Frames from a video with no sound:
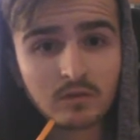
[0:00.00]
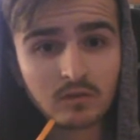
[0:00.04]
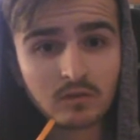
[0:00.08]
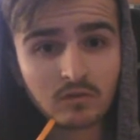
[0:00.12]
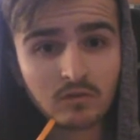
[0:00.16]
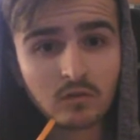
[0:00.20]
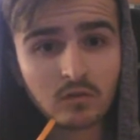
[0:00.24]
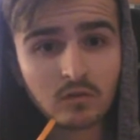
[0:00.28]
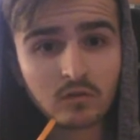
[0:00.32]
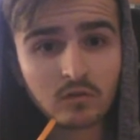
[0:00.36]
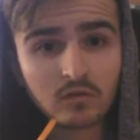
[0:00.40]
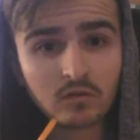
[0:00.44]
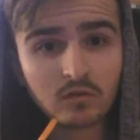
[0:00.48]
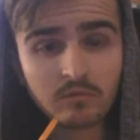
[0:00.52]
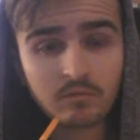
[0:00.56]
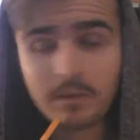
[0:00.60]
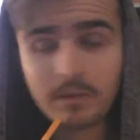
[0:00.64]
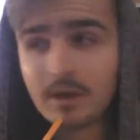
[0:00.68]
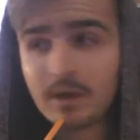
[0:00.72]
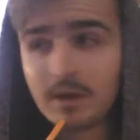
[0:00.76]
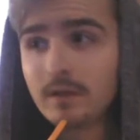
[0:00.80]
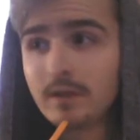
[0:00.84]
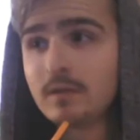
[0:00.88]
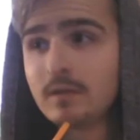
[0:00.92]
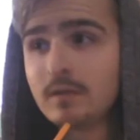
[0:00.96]
last time I was
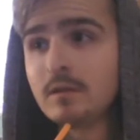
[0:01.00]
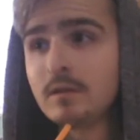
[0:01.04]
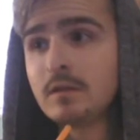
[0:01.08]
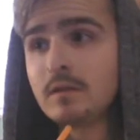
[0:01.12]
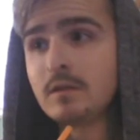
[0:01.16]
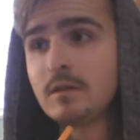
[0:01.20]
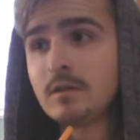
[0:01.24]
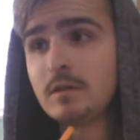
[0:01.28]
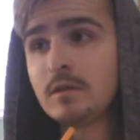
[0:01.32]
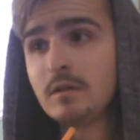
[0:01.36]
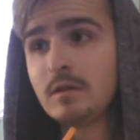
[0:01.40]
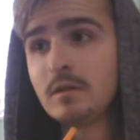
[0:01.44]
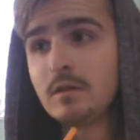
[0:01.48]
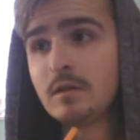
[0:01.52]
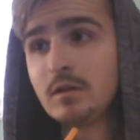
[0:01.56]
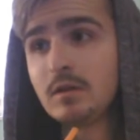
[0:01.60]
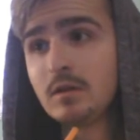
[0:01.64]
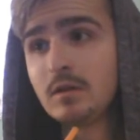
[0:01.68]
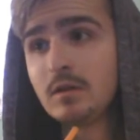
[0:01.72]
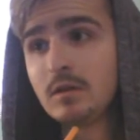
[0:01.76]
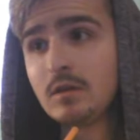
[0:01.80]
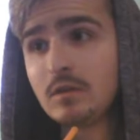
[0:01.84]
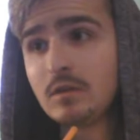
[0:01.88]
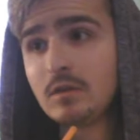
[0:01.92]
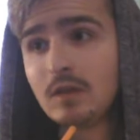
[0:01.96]
in October, I
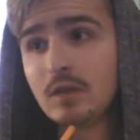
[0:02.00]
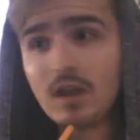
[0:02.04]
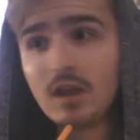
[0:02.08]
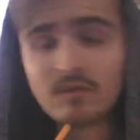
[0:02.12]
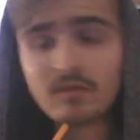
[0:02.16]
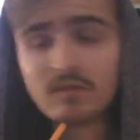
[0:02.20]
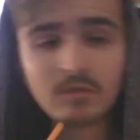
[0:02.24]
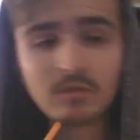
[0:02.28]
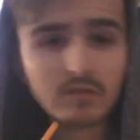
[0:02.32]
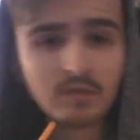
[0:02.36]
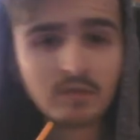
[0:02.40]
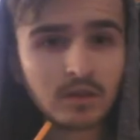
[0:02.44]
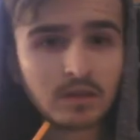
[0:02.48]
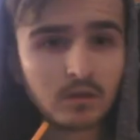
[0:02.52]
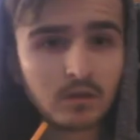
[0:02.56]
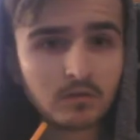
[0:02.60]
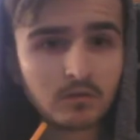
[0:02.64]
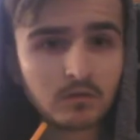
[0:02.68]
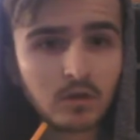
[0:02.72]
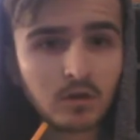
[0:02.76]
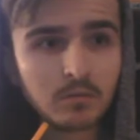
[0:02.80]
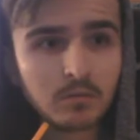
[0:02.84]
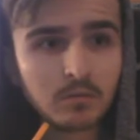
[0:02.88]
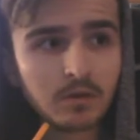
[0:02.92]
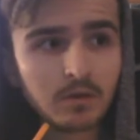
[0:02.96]
mentioned to them that
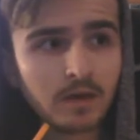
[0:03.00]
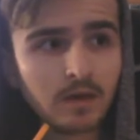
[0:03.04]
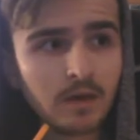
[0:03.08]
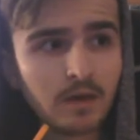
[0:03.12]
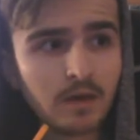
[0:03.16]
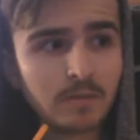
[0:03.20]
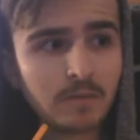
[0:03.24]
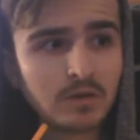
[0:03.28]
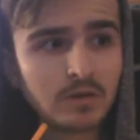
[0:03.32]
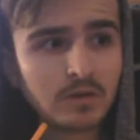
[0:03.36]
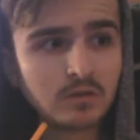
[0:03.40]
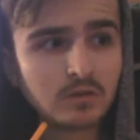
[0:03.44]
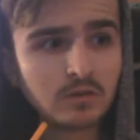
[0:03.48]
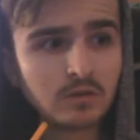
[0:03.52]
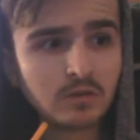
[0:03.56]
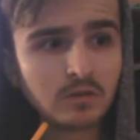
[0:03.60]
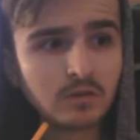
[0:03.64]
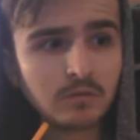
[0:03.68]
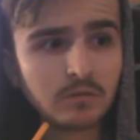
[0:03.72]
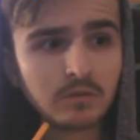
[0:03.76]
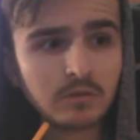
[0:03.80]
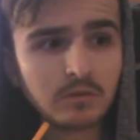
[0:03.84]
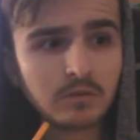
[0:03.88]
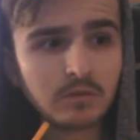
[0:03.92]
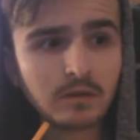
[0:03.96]
I was getting really
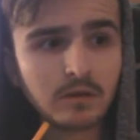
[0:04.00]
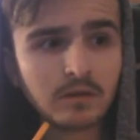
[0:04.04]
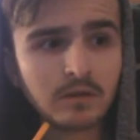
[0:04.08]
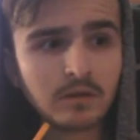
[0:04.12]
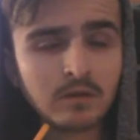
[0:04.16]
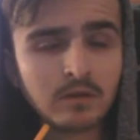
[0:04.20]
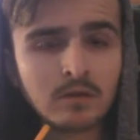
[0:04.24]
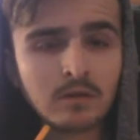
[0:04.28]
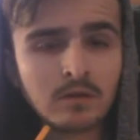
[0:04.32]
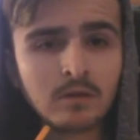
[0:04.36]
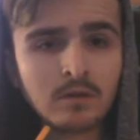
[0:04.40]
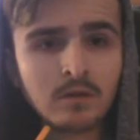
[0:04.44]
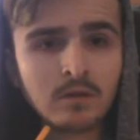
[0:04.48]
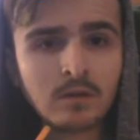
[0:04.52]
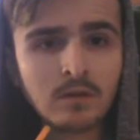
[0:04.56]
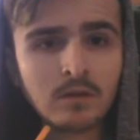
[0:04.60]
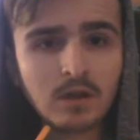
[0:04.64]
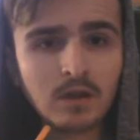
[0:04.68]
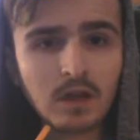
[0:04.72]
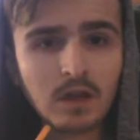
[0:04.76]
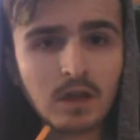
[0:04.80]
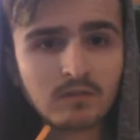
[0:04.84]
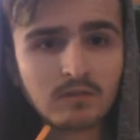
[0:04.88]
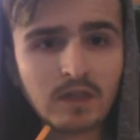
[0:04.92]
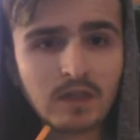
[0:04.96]
bad bruises on my nose, and you
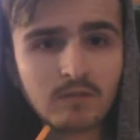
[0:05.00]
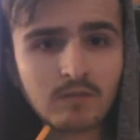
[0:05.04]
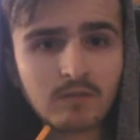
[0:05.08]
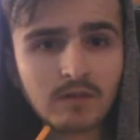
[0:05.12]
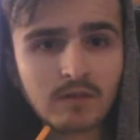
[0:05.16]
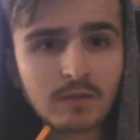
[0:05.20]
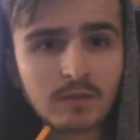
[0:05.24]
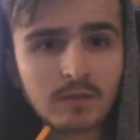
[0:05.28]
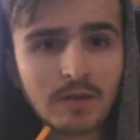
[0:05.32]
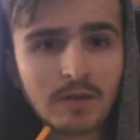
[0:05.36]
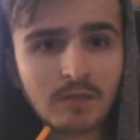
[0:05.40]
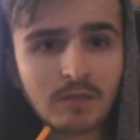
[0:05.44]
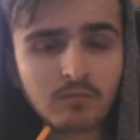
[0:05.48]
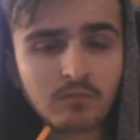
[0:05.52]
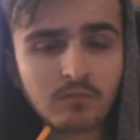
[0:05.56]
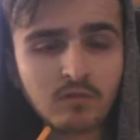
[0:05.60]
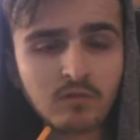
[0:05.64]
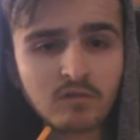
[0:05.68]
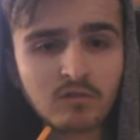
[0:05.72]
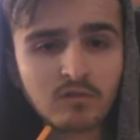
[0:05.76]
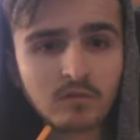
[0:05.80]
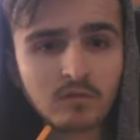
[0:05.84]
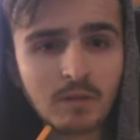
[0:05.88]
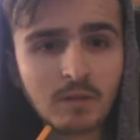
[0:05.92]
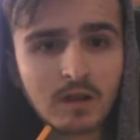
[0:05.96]
probably noticed that.
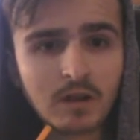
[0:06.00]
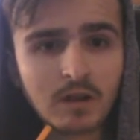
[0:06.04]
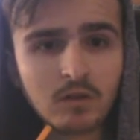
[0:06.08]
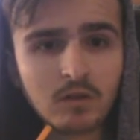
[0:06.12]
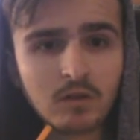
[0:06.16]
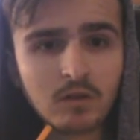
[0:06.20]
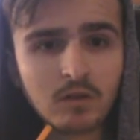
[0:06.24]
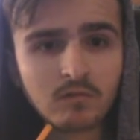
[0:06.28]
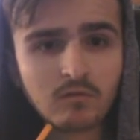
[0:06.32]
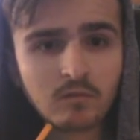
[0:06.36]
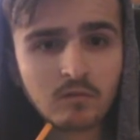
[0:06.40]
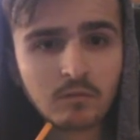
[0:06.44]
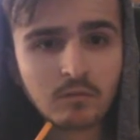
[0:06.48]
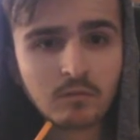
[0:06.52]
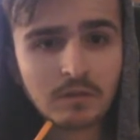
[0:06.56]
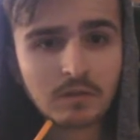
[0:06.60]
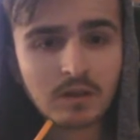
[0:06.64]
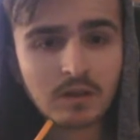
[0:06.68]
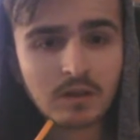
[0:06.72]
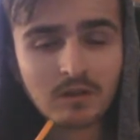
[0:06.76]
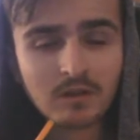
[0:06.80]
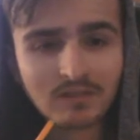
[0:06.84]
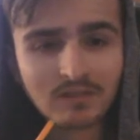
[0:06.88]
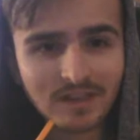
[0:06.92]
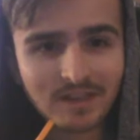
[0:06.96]
From the vlog, I never talk
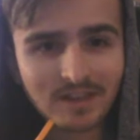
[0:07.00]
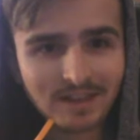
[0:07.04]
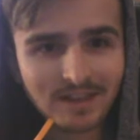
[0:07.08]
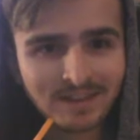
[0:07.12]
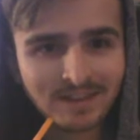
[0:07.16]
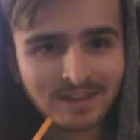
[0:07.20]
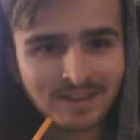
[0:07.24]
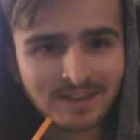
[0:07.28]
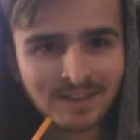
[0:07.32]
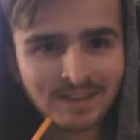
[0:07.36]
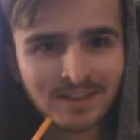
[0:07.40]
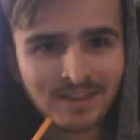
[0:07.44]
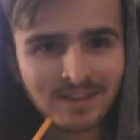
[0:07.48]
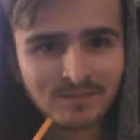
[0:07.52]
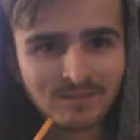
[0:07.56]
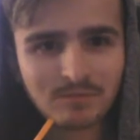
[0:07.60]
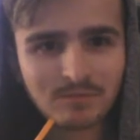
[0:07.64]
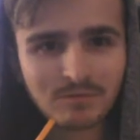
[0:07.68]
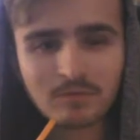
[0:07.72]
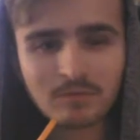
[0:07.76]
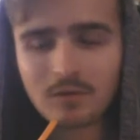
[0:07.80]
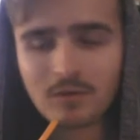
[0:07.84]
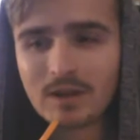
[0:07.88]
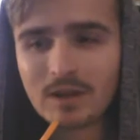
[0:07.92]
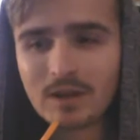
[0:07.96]
about this thing because it's
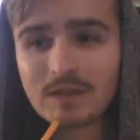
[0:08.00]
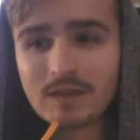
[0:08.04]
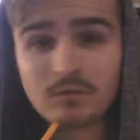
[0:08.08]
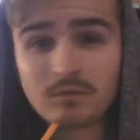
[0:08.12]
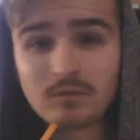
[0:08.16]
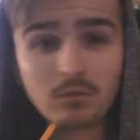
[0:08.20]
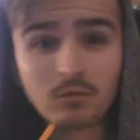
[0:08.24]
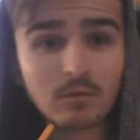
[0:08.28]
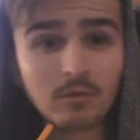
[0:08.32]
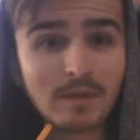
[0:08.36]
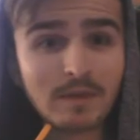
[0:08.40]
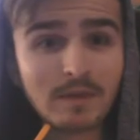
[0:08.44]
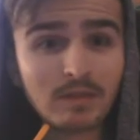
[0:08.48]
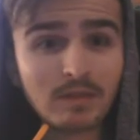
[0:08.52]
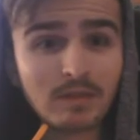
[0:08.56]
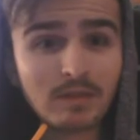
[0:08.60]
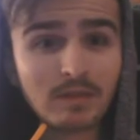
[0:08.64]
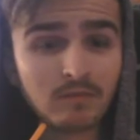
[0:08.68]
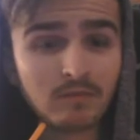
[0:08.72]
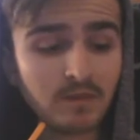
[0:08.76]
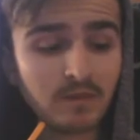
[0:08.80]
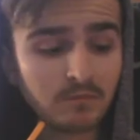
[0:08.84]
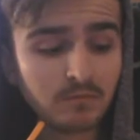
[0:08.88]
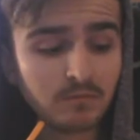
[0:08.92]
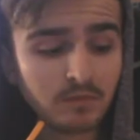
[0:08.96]
like, it's
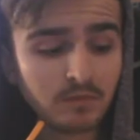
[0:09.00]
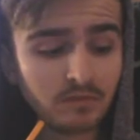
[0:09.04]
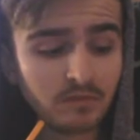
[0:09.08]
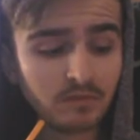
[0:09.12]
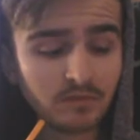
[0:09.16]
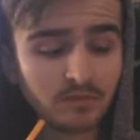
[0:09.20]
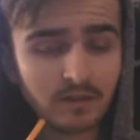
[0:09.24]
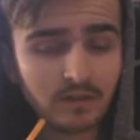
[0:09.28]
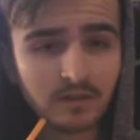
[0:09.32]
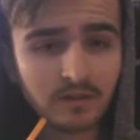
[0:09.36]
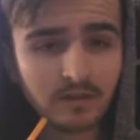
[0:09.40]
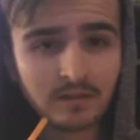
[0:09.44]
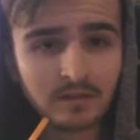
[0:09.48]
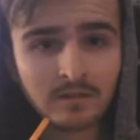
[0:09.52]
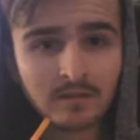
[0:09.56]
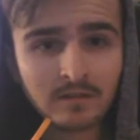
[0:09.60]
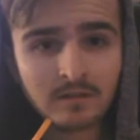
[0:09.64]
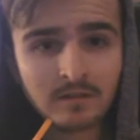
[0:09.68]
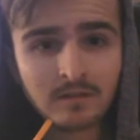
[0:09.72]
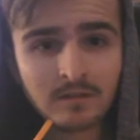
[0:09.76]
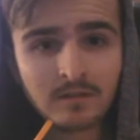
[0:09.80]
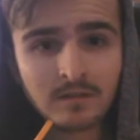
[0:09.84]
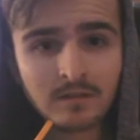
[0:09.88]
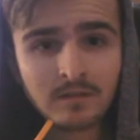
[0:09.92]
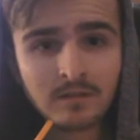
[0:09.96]
a long process,
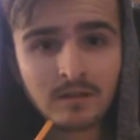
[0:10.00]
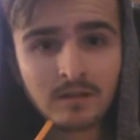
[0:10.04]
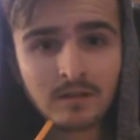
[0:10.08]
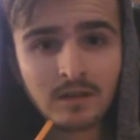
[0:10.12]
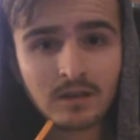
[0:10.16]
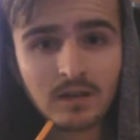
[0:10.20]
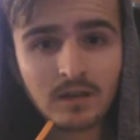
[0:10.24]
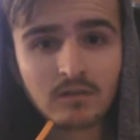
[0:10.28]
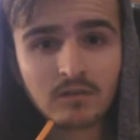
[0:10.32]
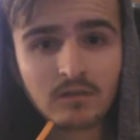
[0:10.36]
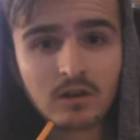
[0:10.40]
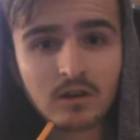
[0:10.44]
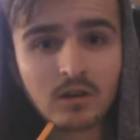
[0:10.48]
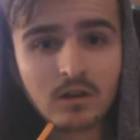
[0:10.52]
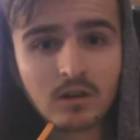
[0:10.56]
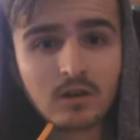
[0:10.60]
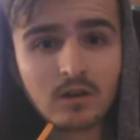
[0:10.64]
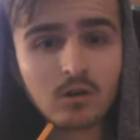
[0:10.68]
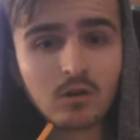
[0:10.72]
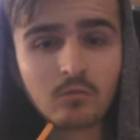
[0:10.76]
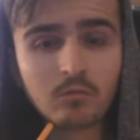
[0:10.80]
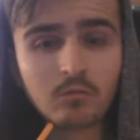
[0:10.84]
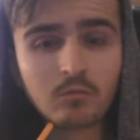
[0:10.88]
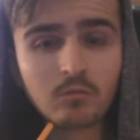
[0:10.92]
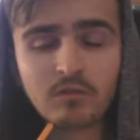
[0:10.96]
basically. A
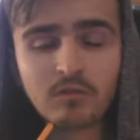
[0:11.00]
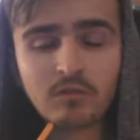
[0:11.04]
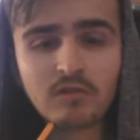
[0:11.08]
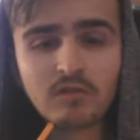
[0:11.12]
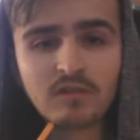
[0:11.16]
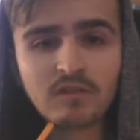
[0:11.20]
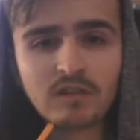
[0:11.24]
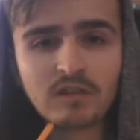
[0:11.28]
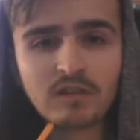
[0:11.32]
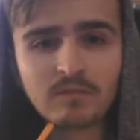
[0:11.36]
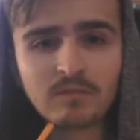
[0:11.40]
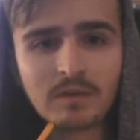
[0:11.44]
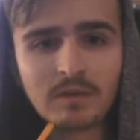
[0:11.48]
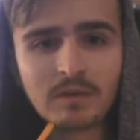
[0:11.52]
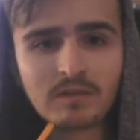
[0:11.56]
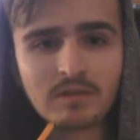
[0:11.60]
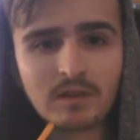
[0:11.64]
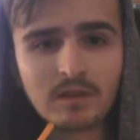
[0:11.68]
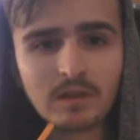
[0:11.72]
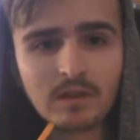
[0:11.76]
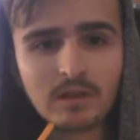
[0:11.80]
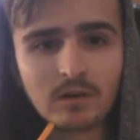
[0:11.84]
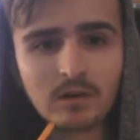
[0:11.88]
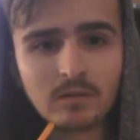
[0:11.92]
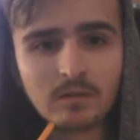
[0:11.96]
lot to explain, anyway.